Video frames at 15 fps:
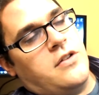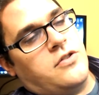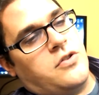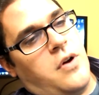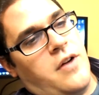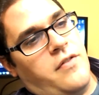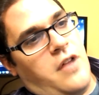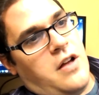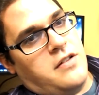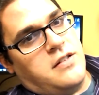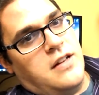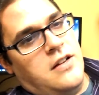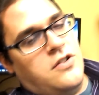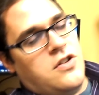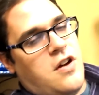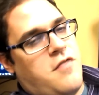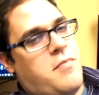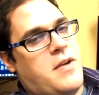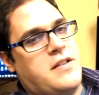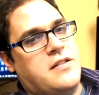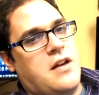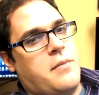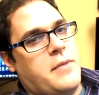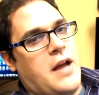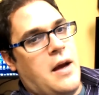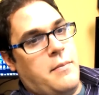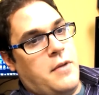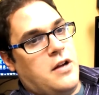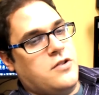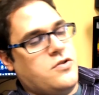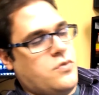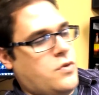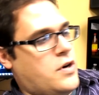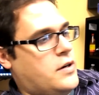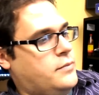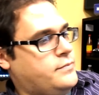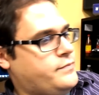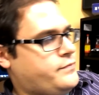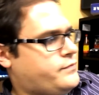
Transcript: so I've lost an inch off my tummy. I'm not sure